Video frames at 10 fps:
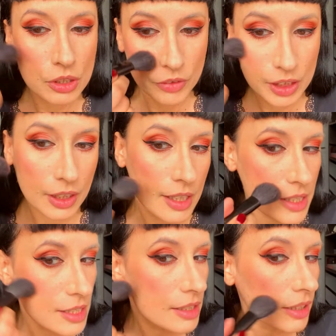I think
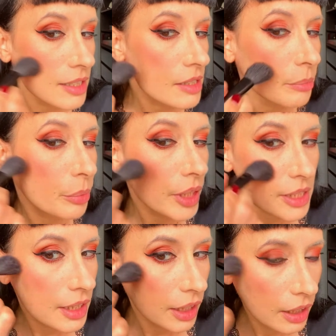that's
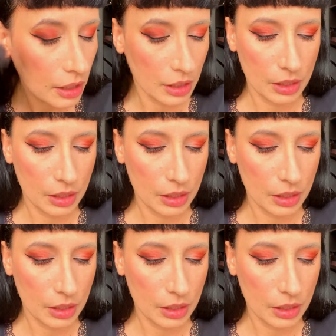pretty.